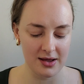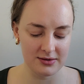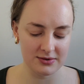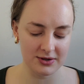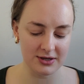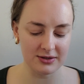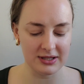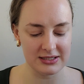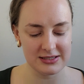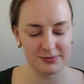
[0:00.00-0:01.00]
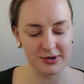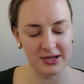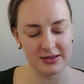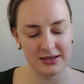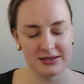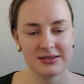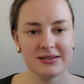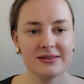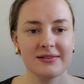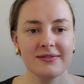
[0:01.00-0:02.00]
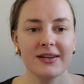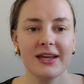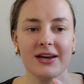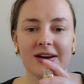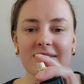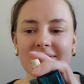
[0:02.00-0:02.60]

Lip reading: So here, let's spray this here.